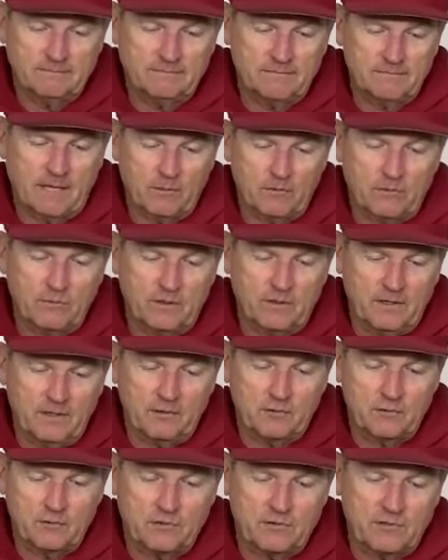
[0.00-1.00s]
that was re-
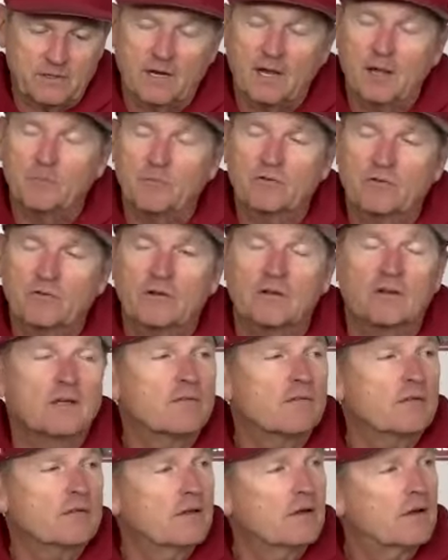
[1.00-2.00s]
interesting. I'm just going to
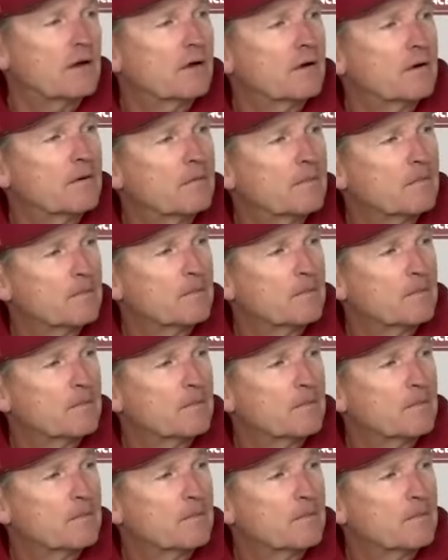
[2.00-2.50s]
leave it there.